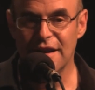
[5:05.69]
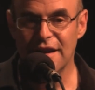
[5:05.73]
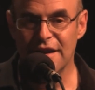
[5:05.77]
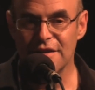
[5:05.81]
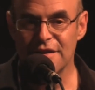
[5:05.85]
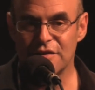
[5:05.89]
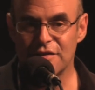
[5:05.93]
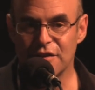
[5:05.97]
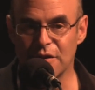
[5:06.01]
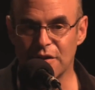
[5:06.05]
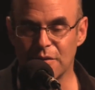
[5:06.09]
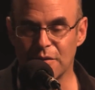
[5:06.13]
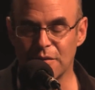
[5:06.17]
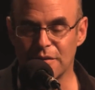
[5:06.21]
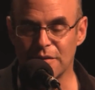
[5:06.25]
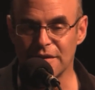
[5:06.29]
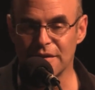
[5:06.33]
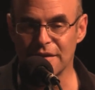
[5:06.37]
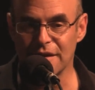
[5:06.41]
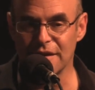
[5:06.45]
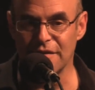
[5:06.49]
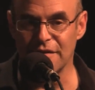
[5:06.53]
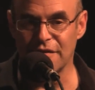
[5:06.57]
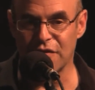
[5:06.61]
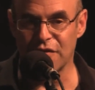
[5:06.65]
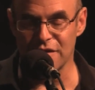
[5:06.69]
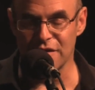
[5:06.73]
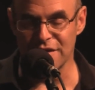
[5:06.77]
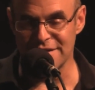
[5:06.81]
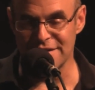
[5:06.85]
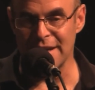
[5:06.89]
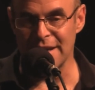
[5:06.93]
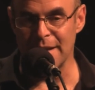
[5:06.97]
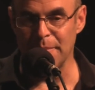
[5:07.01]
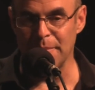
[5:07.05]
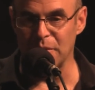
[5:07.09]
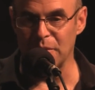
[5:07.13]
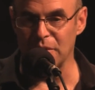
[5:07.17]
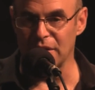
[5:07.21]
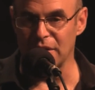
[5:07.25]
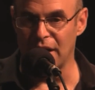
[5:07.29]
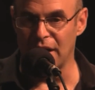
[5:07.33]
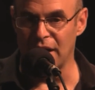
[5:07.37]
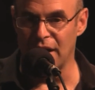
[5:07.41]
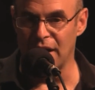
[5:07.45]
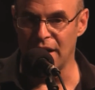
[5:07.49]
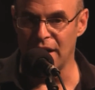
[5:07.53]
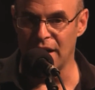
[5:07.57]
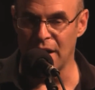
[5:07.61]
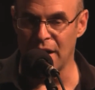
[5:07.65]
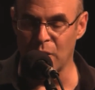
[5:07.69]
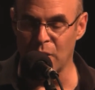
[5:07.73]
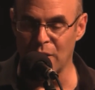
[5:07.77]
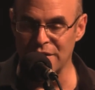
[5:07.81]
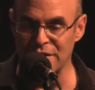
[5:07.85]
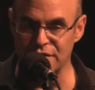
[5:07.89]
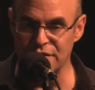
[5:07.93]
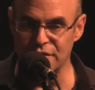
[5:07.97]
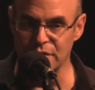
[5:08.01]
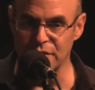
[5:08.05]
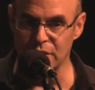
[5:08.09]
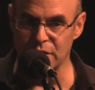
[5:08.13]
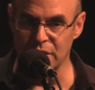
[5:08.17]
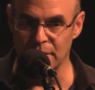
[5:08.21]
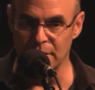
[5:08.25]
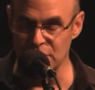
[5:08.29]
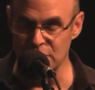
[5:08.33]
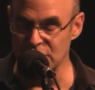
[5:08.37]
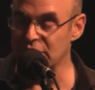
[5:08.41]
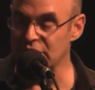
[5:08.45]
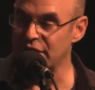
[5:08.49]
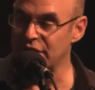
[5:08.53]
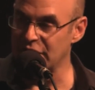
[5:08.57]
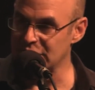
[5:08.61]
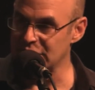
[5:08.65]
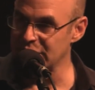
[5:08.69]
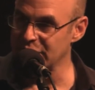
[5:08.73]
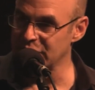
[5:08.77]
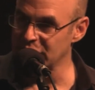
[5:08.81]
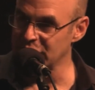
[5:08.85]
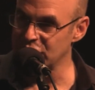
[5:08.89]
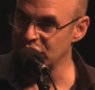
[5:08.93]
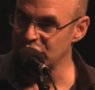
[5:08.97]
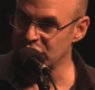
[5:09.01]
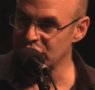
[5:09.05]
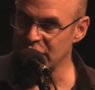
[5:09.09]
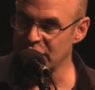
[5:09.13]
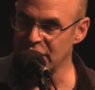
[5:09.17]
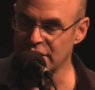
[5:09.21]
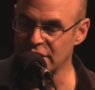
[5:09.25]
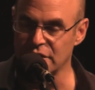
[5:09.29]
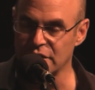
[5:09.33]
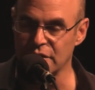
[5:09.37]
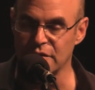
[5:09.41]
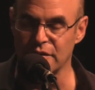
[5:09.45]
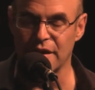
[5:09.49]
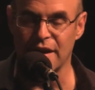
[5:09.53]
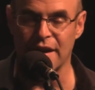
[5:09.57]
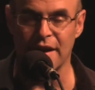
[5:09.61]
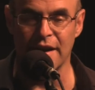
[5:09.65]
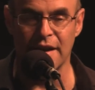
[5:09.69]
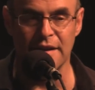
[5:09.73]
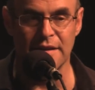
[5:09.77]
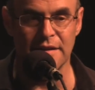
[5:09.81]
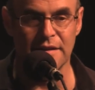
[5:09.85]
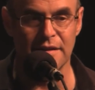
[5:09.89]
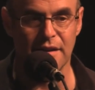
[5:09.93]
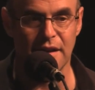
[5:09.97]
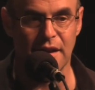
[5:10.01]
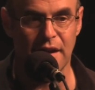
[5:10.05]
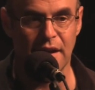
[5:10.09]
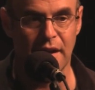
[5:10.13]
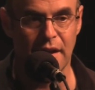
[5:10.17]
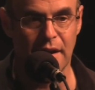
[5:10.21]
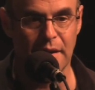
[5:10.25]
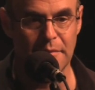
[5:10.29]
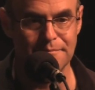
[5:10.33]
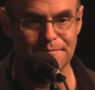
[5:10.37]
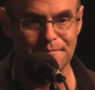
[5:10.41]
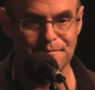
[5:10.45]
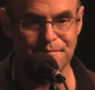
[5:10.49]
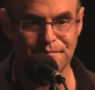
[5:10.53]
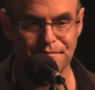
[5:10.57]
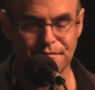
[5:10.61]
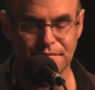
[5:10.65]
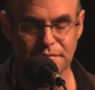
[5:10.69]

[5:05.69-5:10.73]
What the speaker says: So, for example, I went to a music festival in Chicago, and